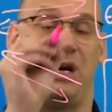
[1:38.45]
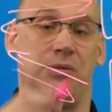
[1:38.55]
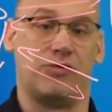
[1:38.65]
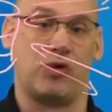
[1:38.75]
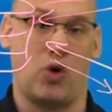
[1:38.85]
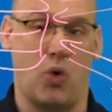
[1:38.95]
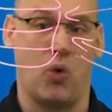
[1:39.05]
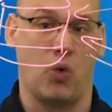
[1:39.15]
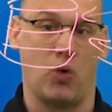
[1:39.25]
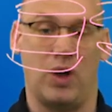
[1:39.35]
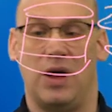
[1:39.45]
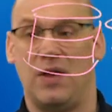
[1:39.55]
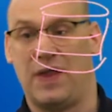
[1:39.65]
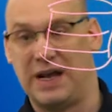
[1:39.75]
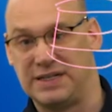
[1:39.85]
It would recall
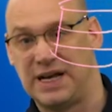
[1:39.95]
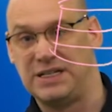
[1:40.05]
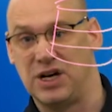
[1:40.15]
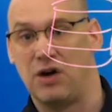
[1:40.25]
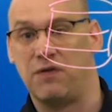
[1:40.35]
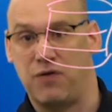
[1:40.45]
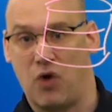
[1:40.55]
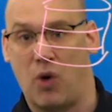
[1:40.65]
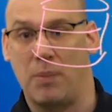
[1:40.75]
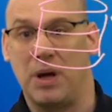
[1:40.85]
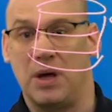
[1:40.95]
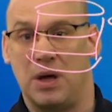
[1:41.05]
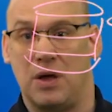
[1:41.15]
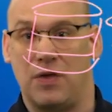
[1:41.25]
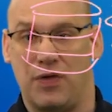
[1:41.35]
that data from
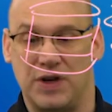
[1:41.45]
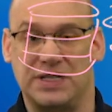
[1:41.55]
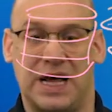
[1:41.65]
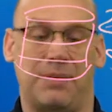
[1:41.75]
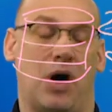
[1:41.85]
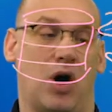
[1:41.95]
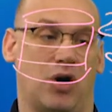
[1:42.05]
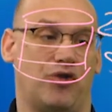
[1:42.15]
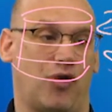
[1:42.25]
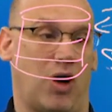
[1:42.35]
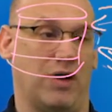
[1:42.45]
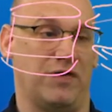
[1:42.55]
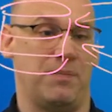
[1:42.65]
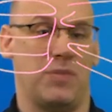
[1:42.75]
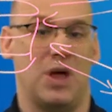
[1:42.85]
the same hard drive.